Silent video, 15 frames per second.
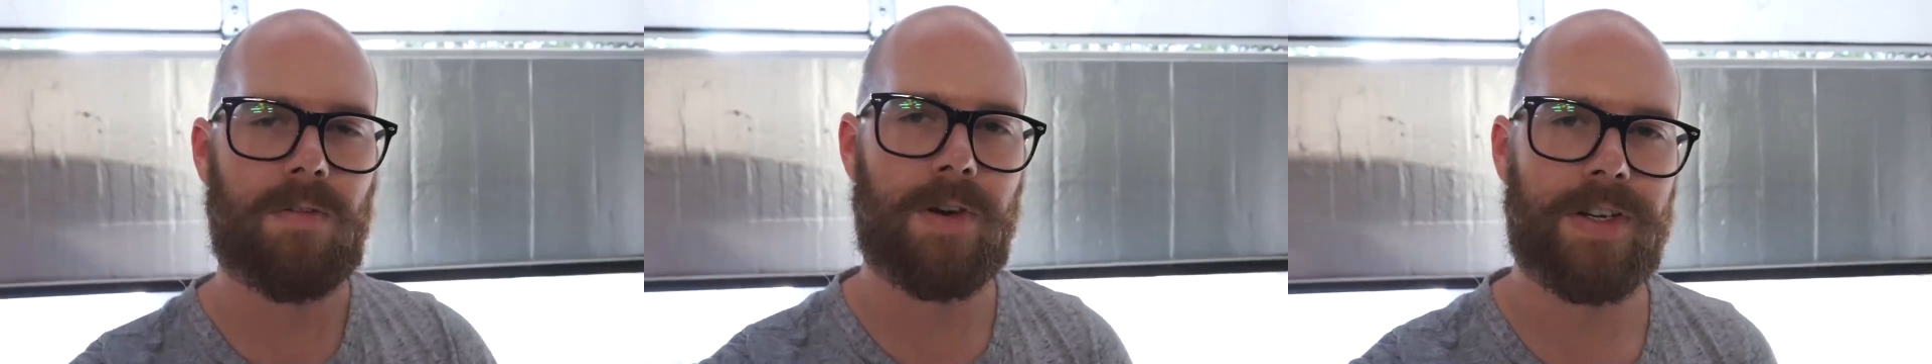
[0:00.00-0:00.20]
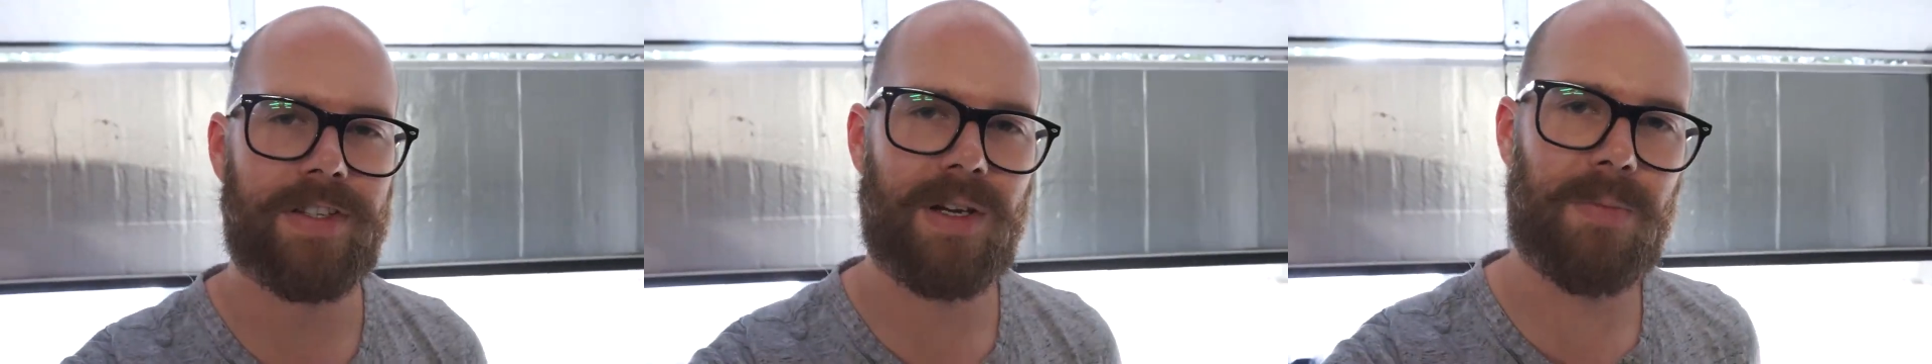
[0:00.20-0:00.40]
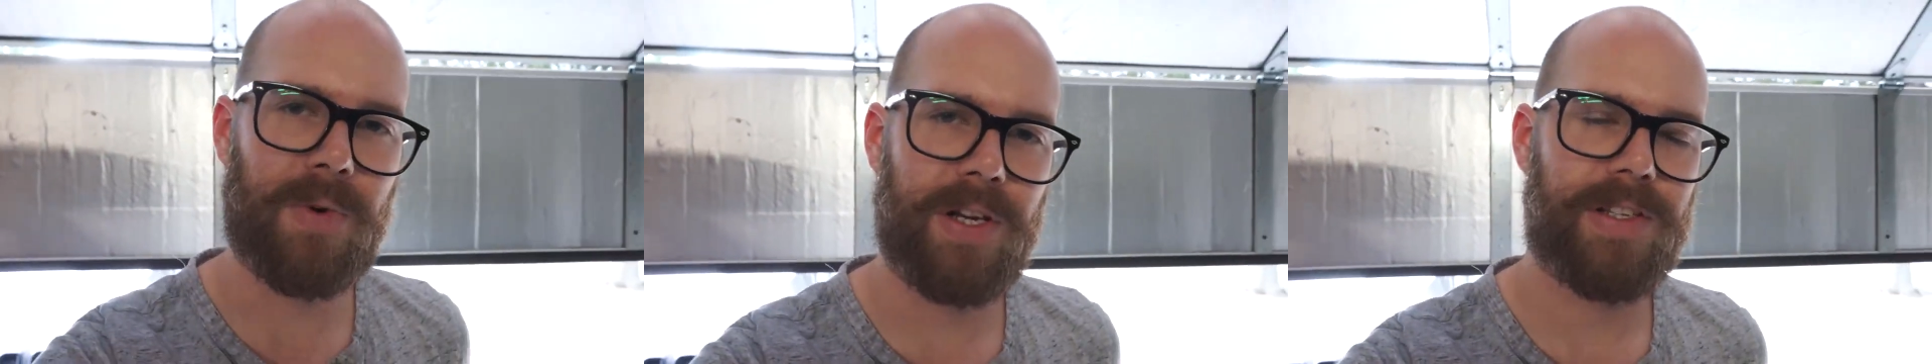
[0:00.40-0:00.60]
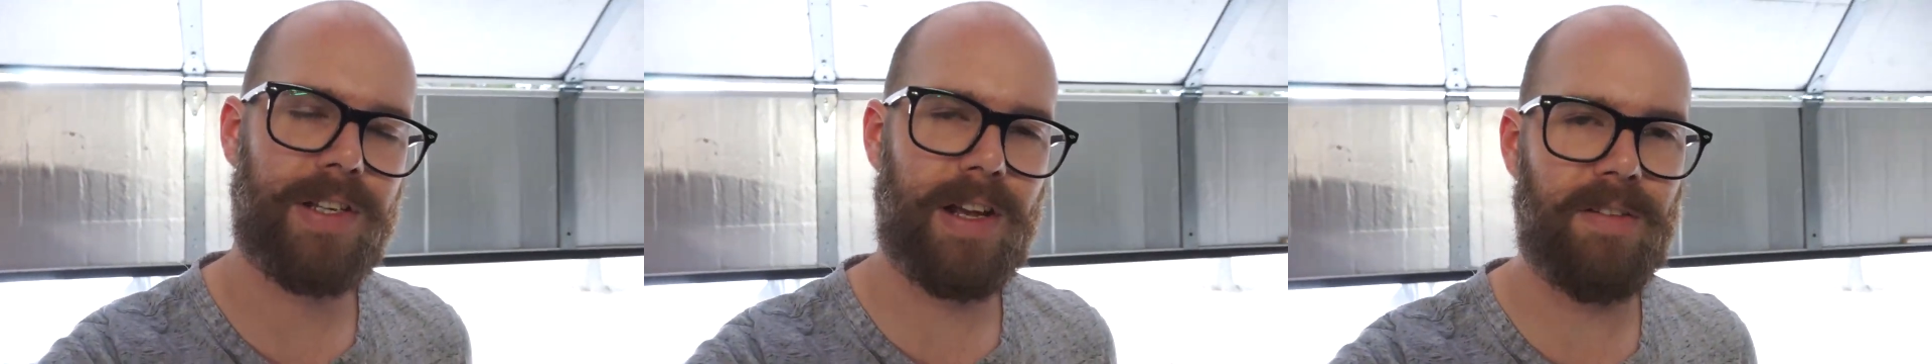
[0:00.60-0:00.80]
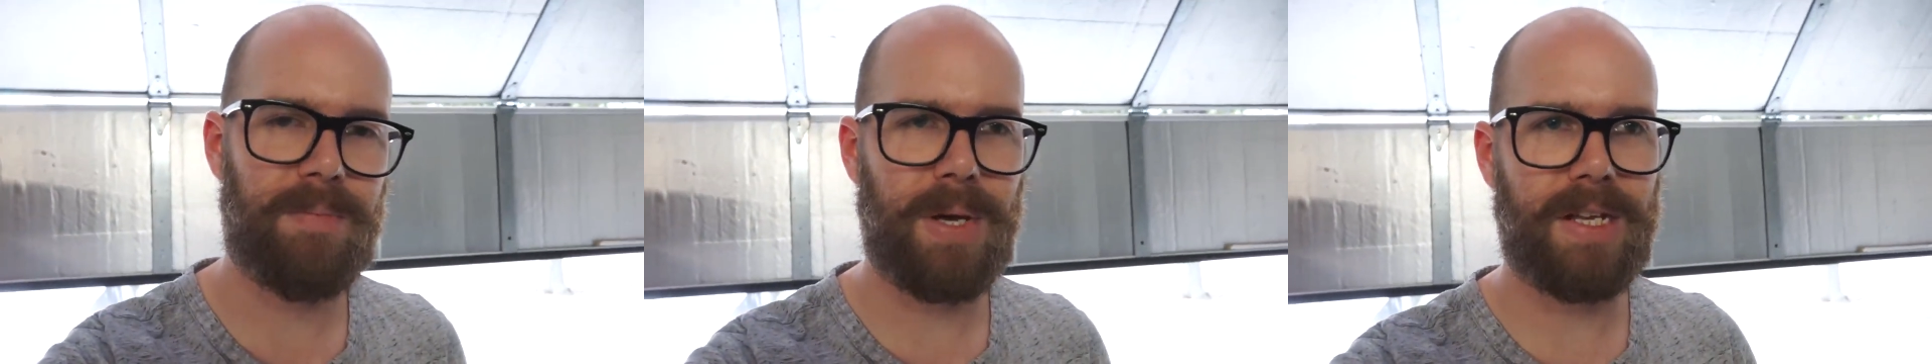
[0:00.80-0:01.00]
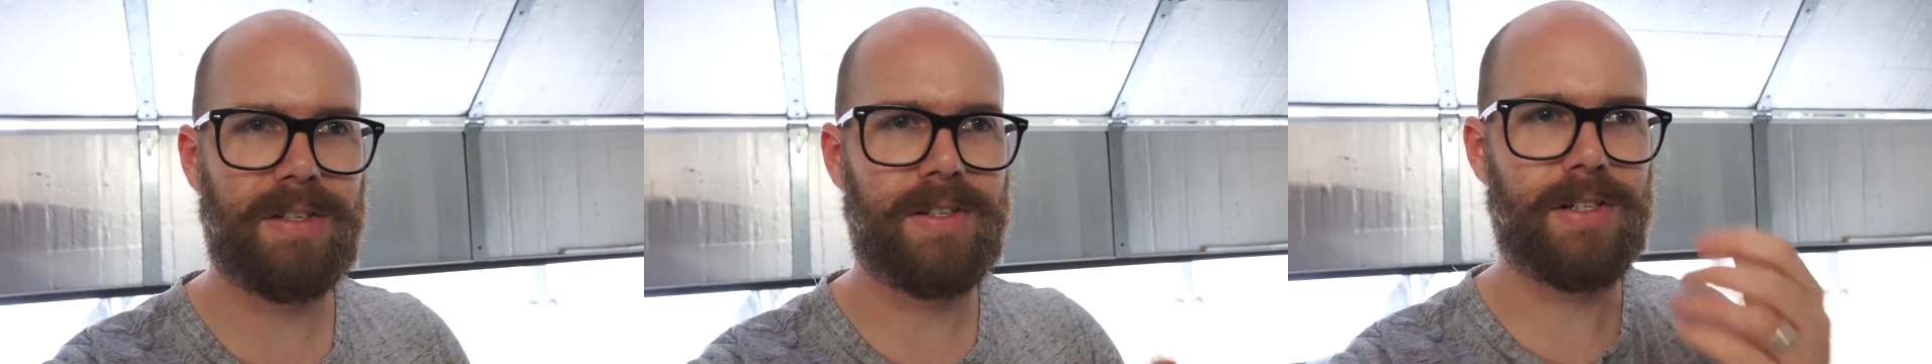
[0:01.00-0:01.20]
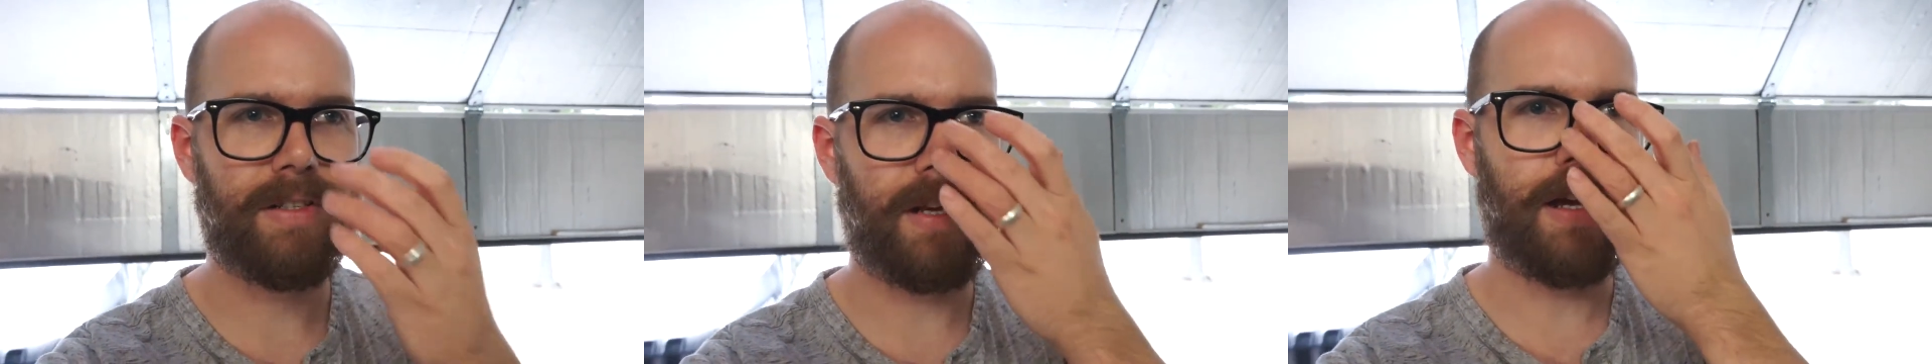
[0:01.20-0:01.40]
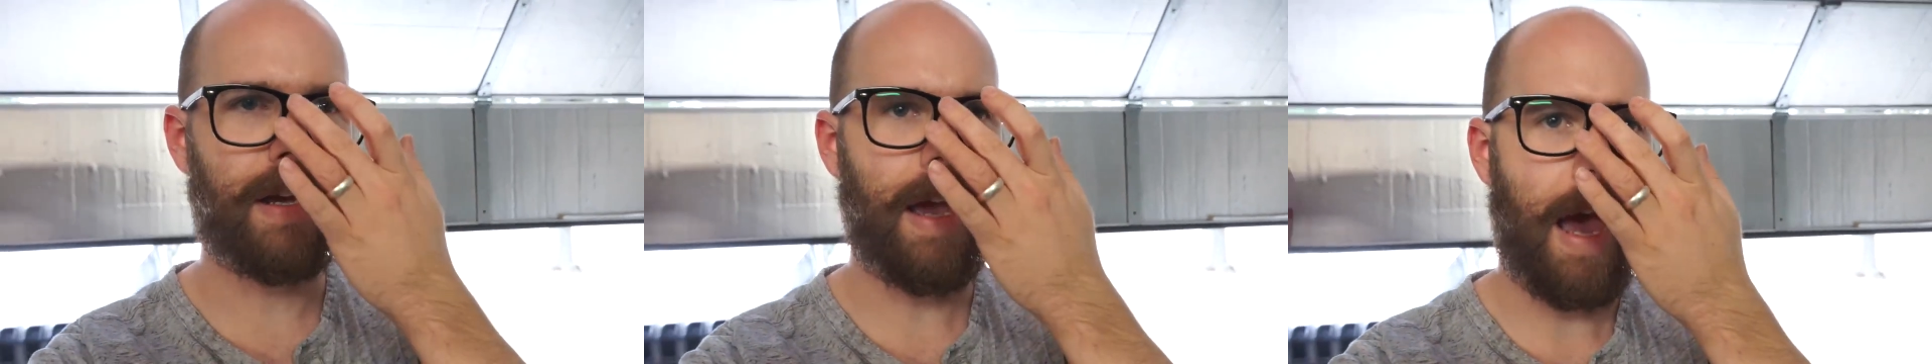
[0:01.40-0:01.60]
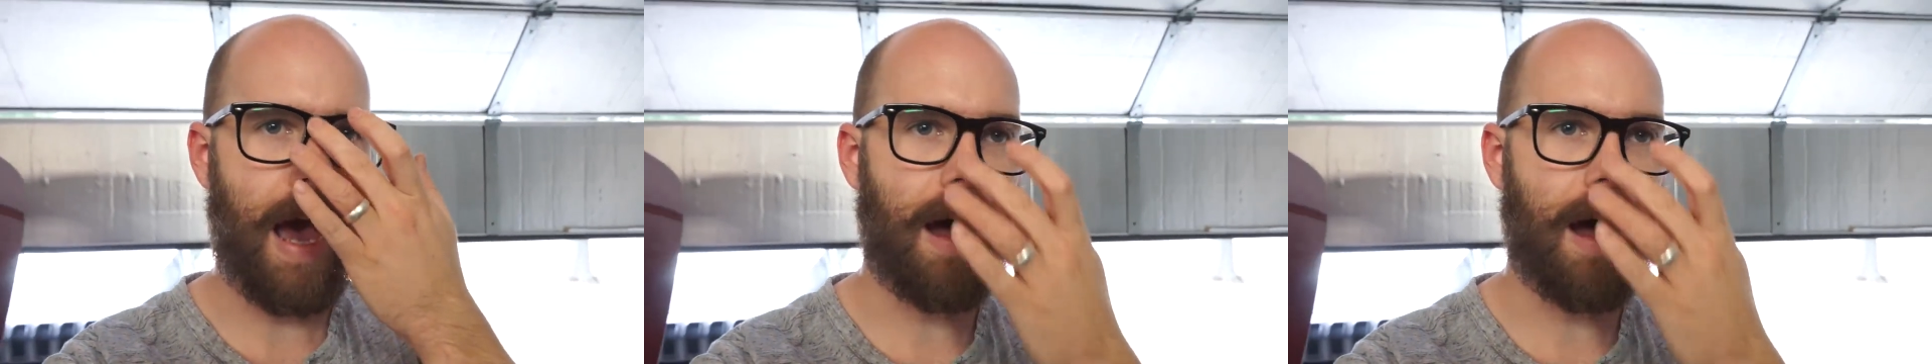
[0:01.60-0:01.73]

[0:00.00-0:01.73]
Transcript: For some reason, I've been just like